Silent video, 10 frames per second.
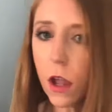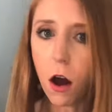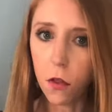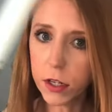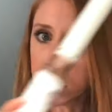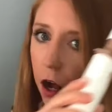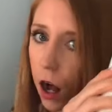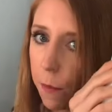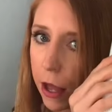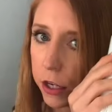the top,
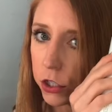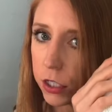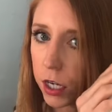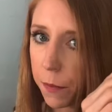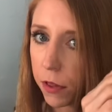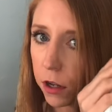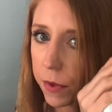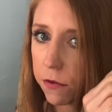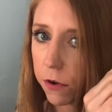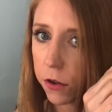I usually stop a little bit
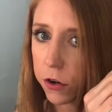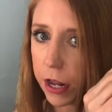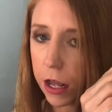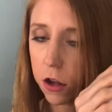further down